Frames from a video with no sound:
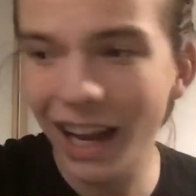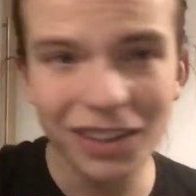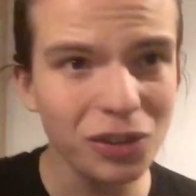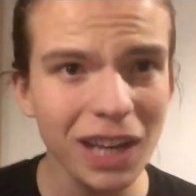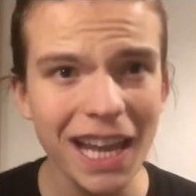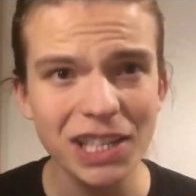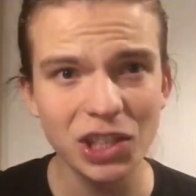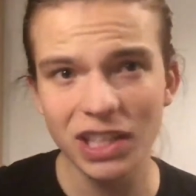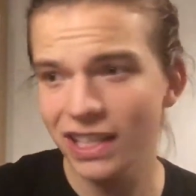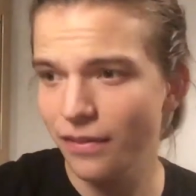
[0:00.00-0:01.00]

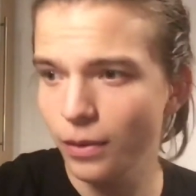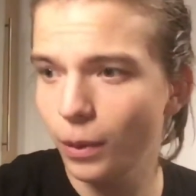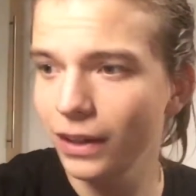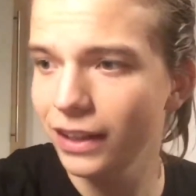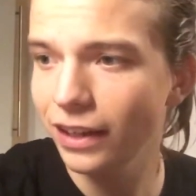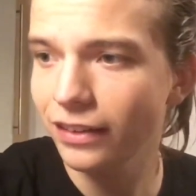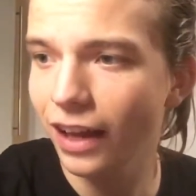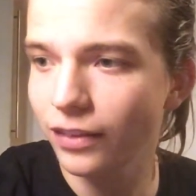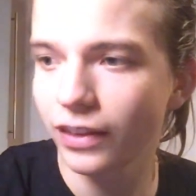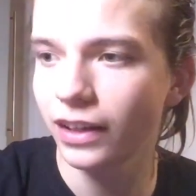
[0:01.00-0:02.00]
Congratulations, everyone! It's
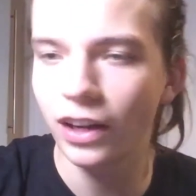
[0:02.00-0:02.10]
Advent.